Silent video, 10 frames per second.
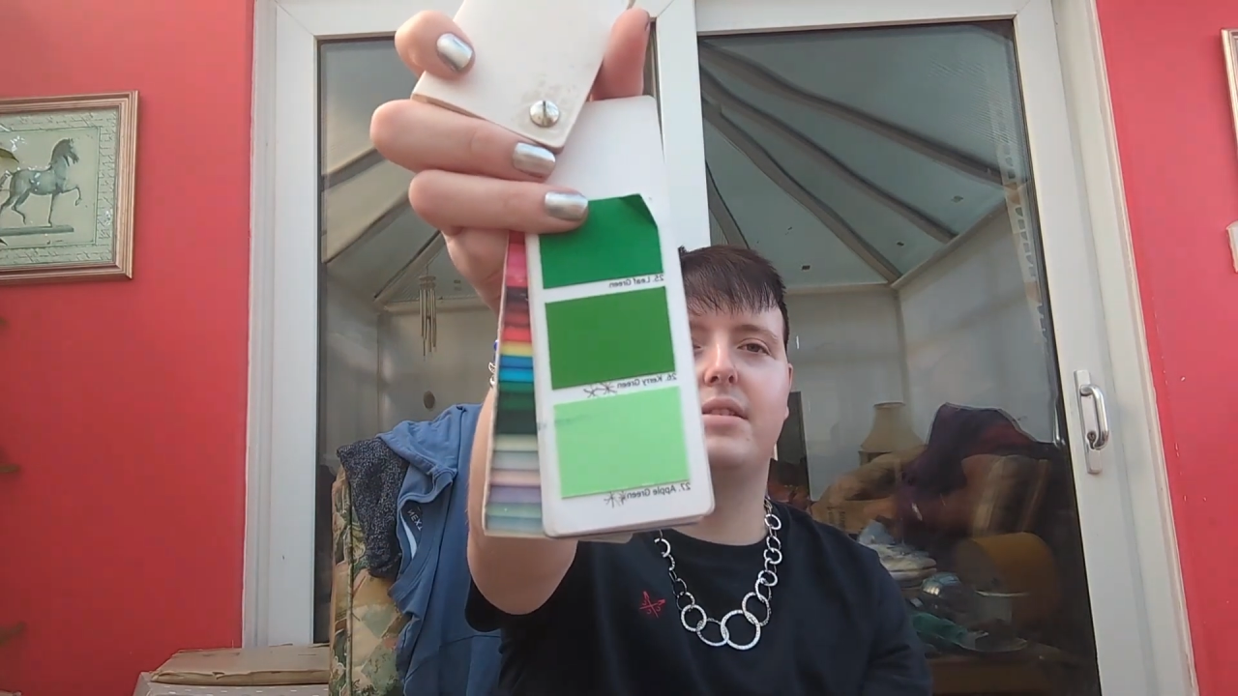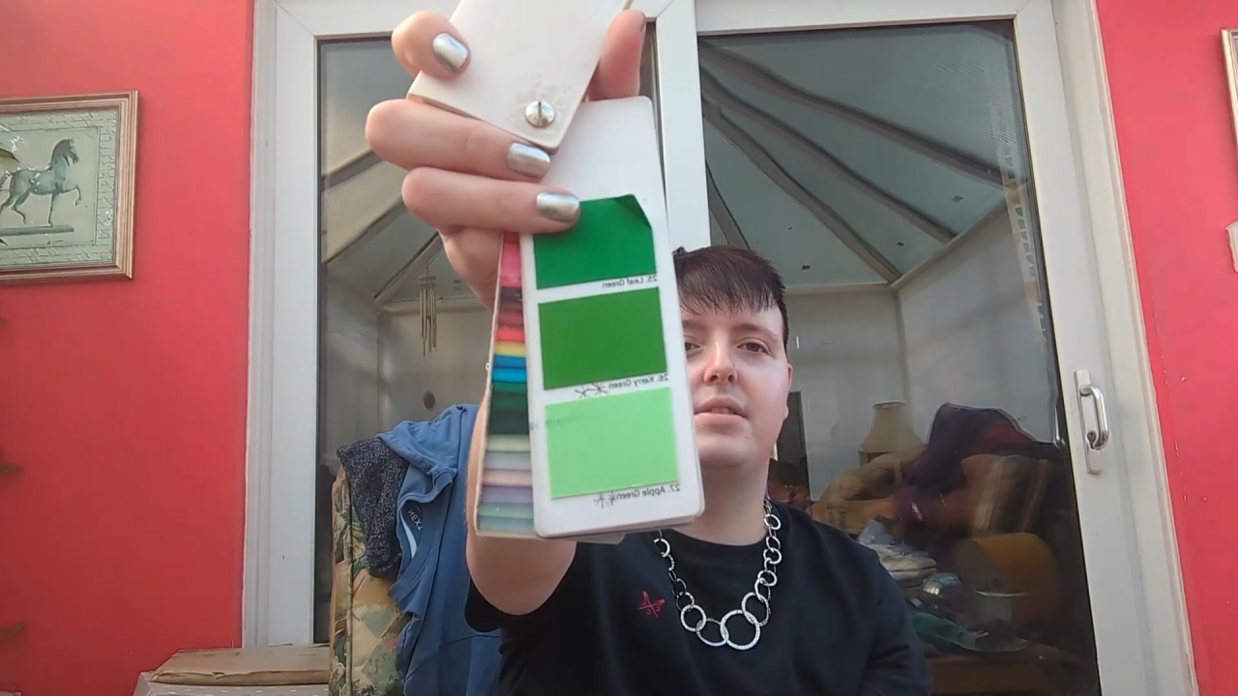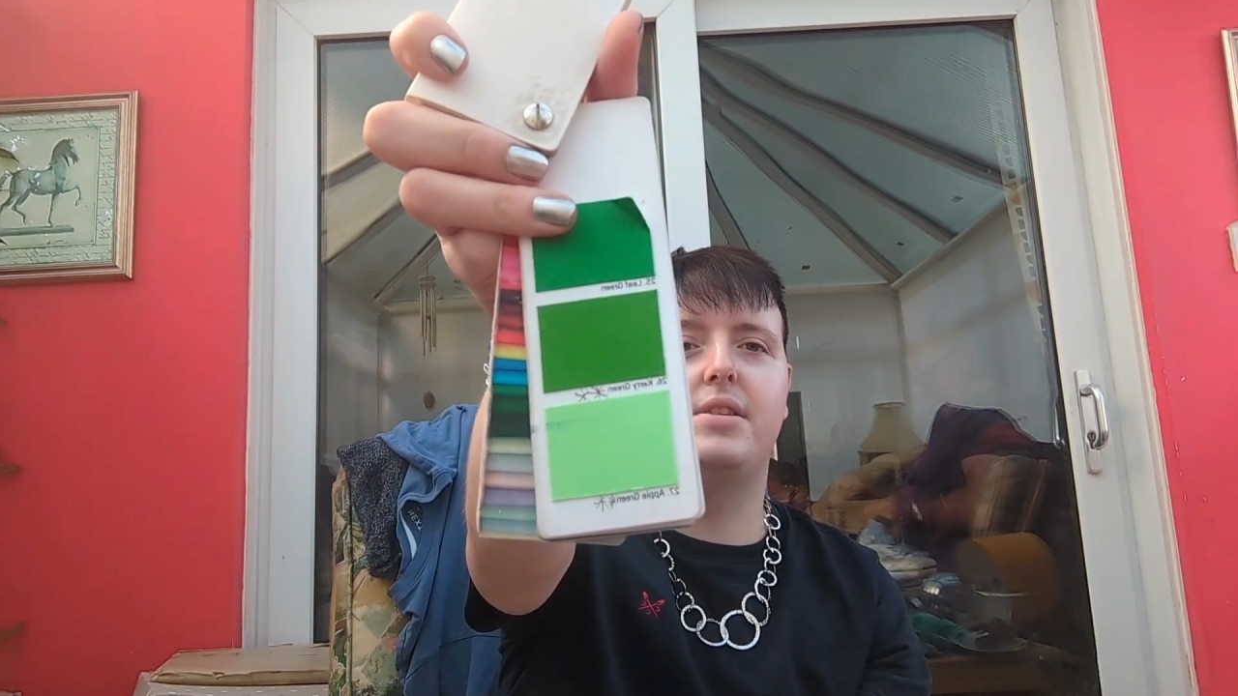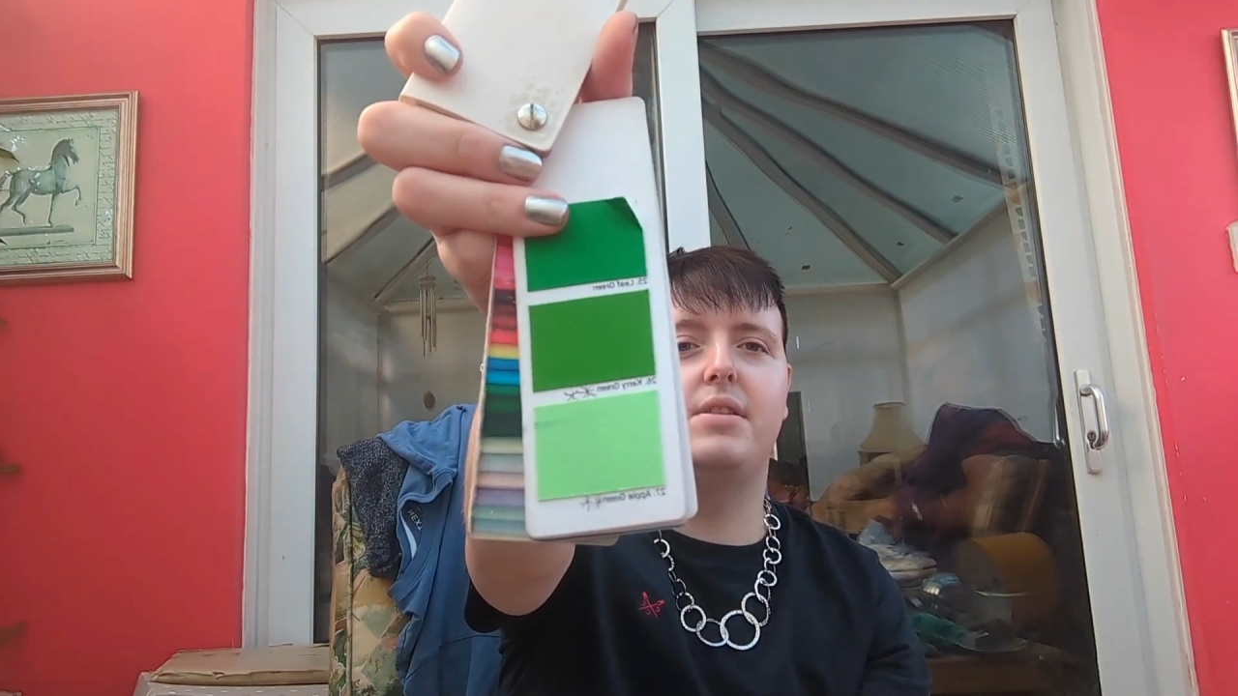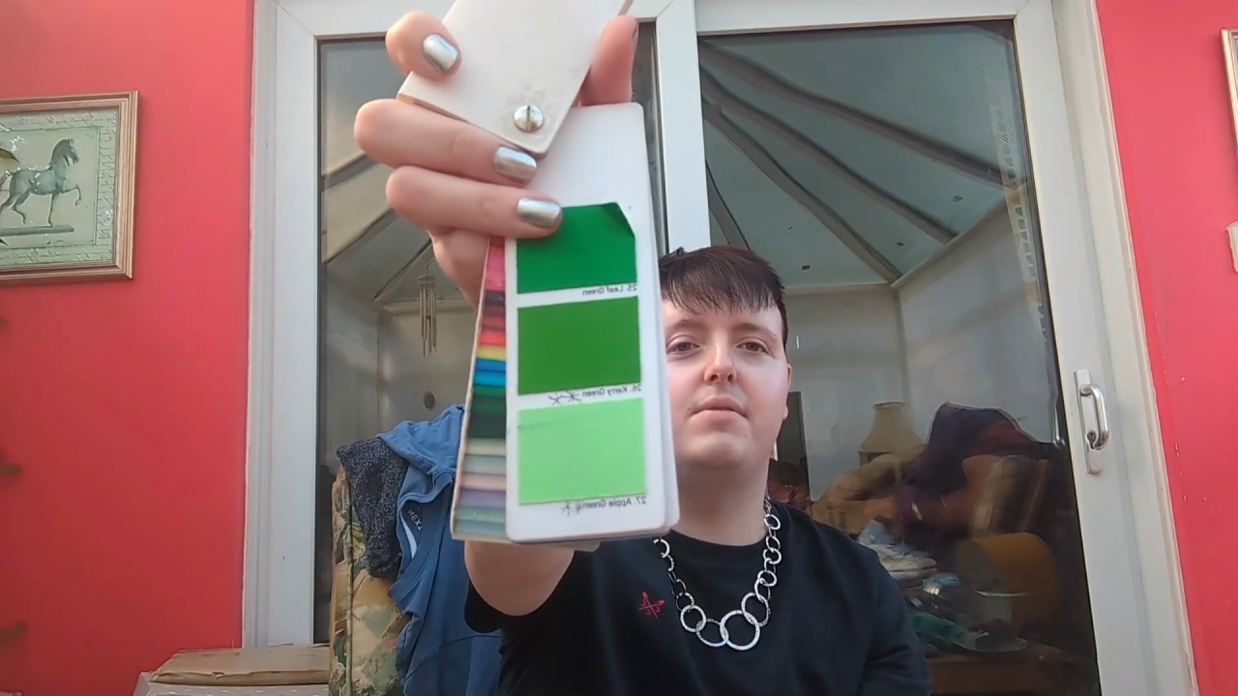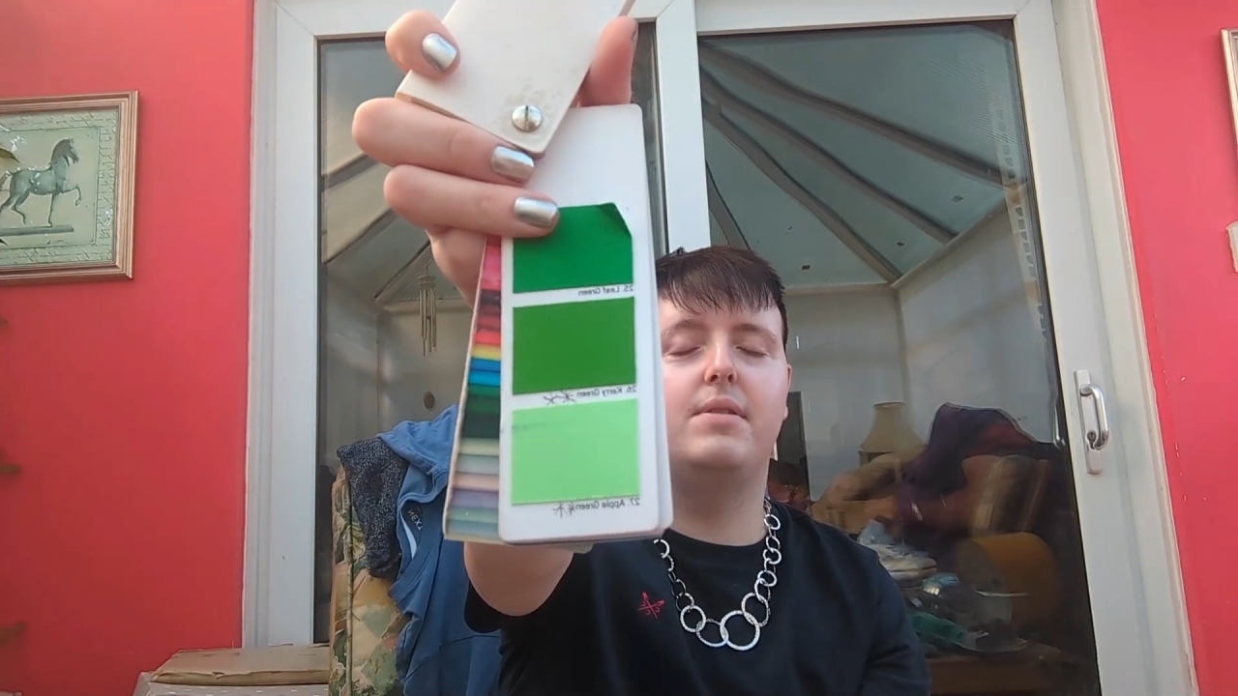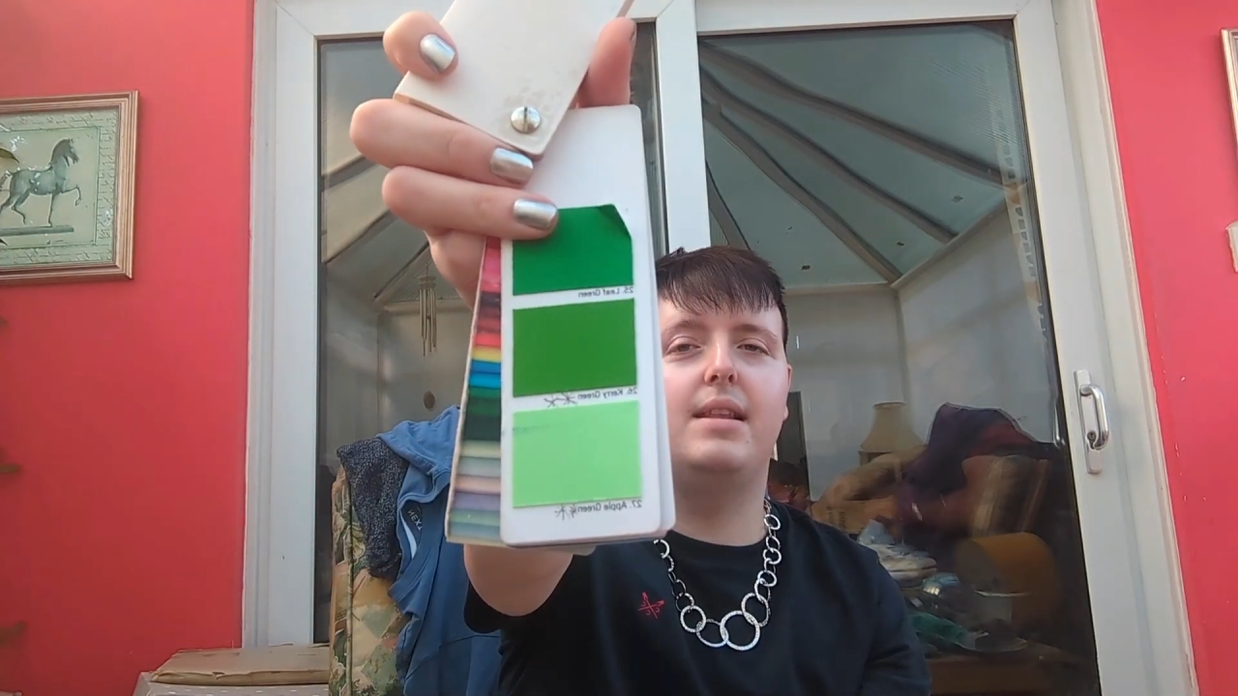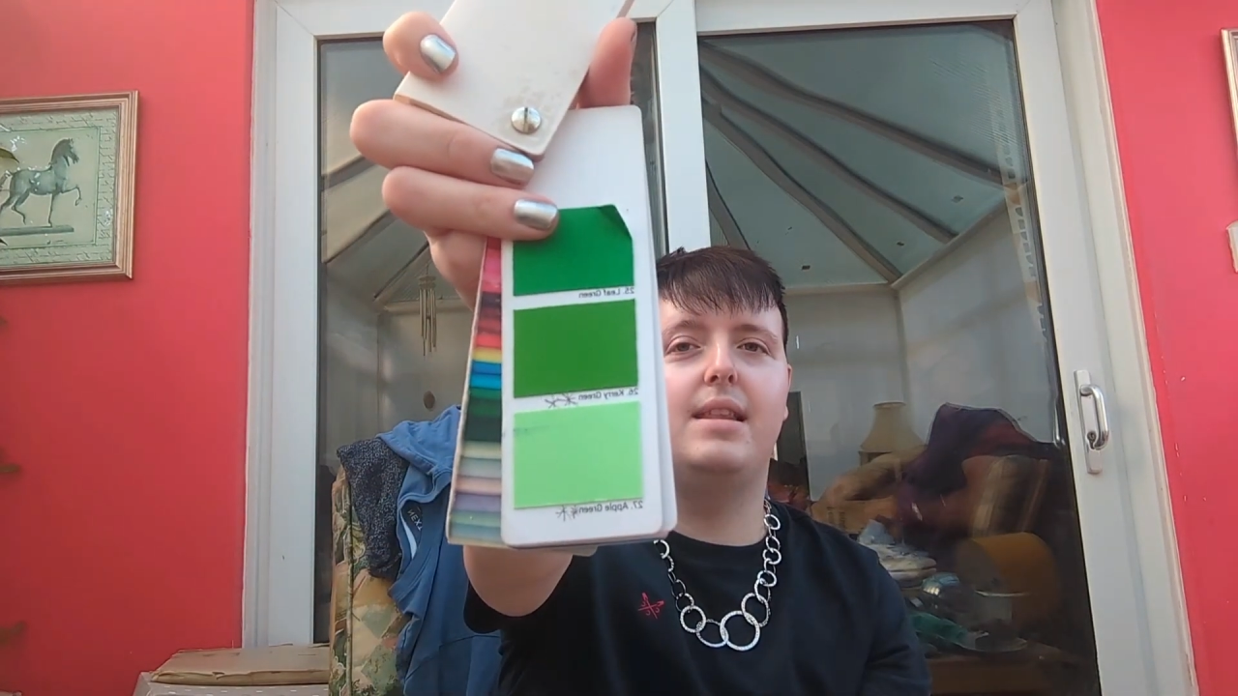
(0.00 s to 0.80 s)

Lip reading: it's too